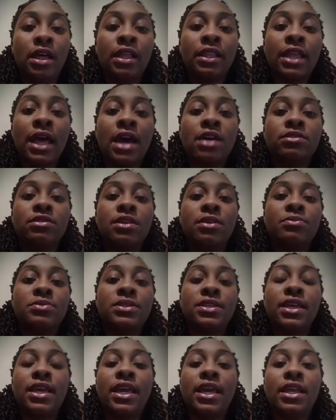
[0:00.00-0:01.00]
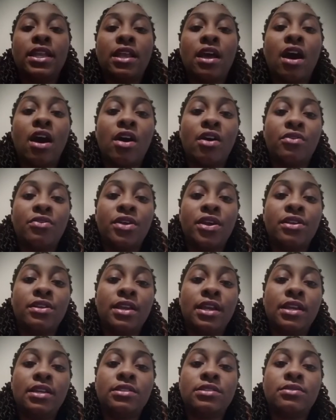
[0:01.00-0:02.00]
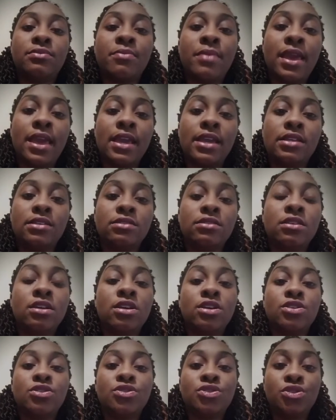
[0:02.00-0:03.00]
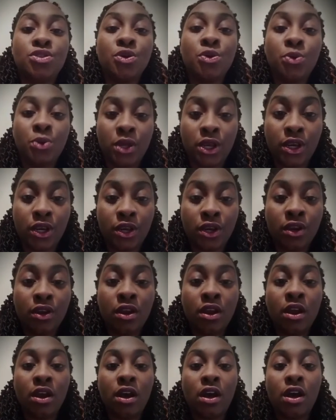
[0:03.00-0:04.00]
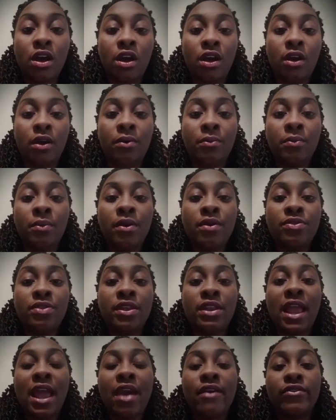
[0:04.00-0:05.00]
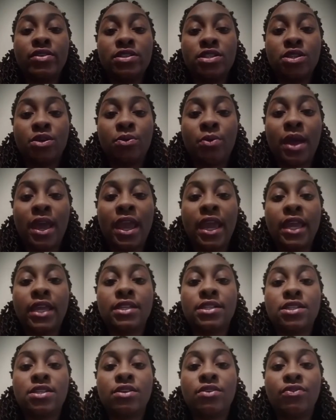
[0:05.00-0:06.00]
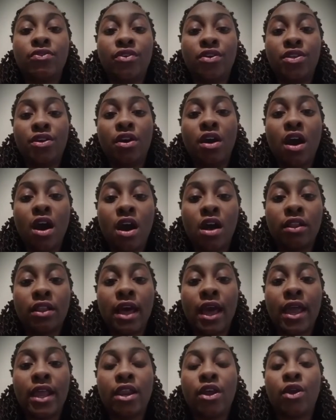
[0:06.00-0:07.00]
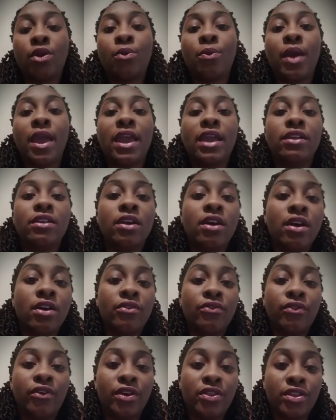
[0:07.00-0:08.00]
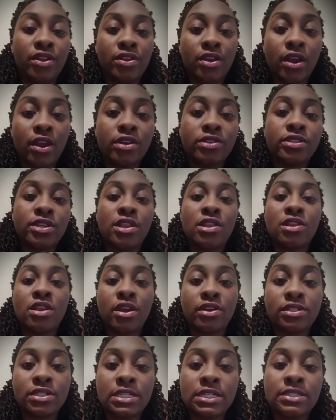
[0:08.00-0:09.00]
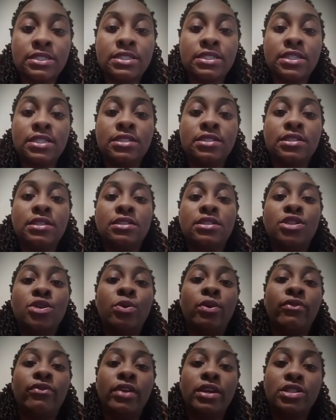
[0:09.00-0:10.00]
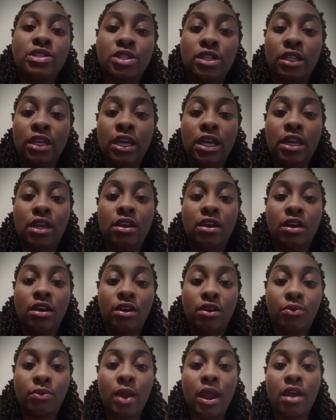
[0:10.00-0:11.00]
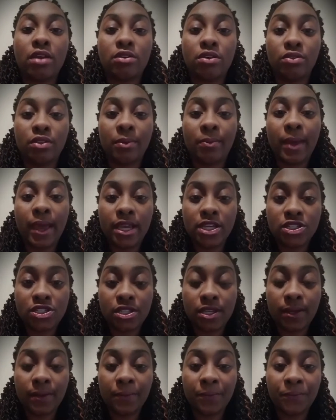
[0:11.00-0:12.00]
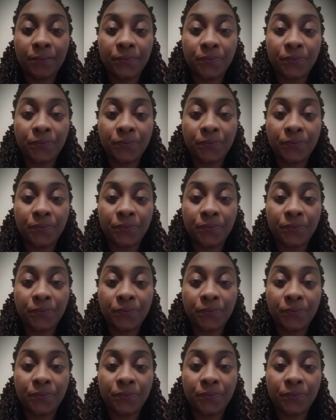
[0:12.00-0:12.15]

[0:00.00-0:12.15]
allows them to get all their needs met sooner than having to wait for the call out or wait for the nurse or the nursing assistant to eventually round on the patient.